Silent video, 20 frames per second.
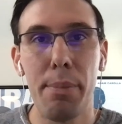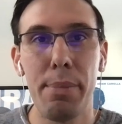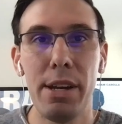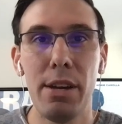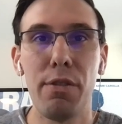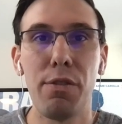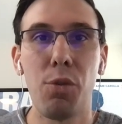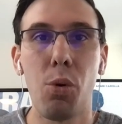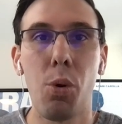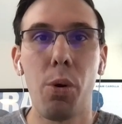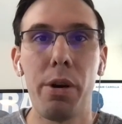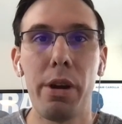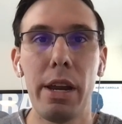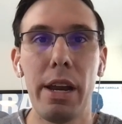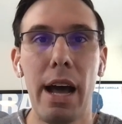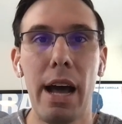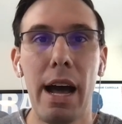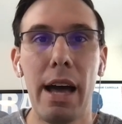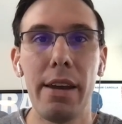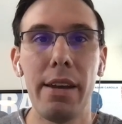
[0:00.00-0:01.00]
happy to forward
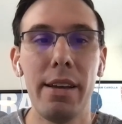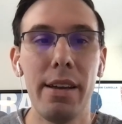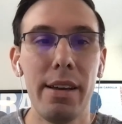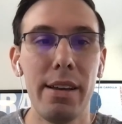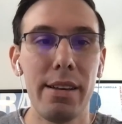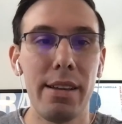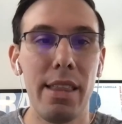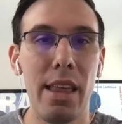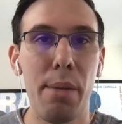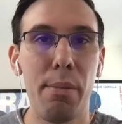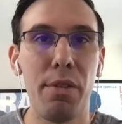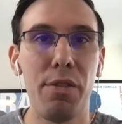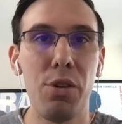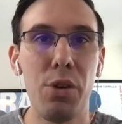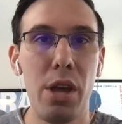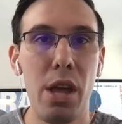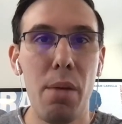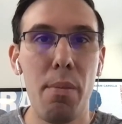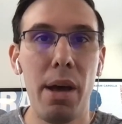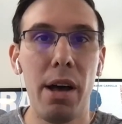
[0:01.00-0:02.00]
it on to them if
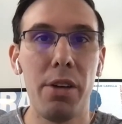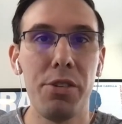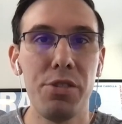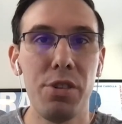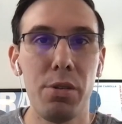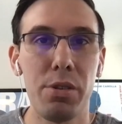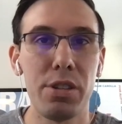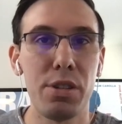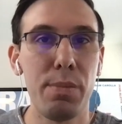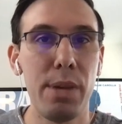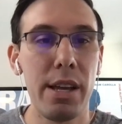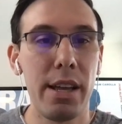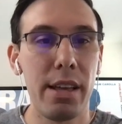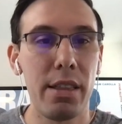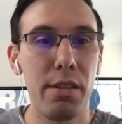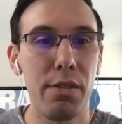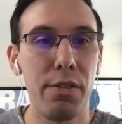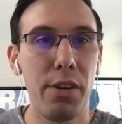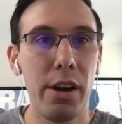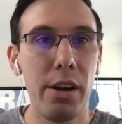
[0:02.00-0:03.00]
you email so to speak
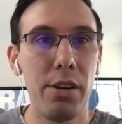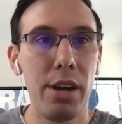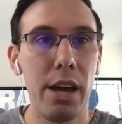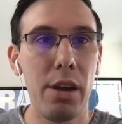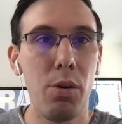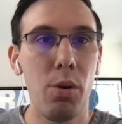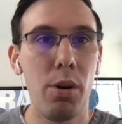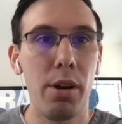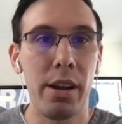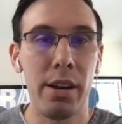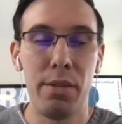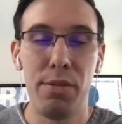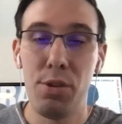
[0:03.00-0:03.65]
at thefire.org.